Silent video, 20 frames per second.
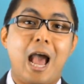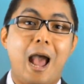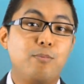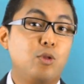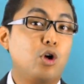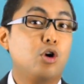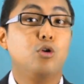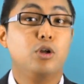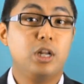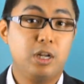I'm
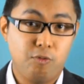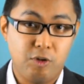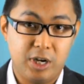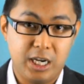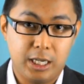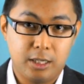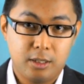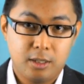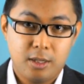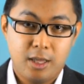not good in
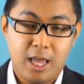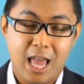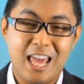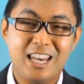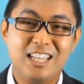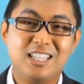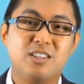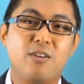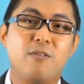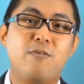reading.
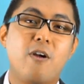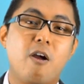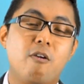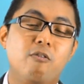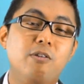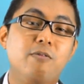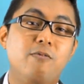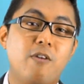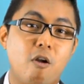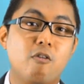And it's a
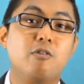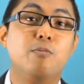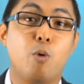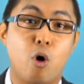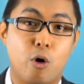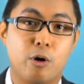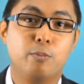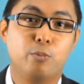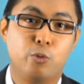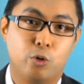very, very
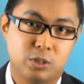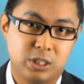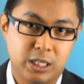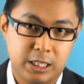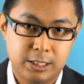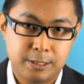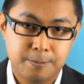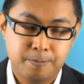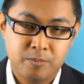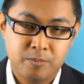boring process.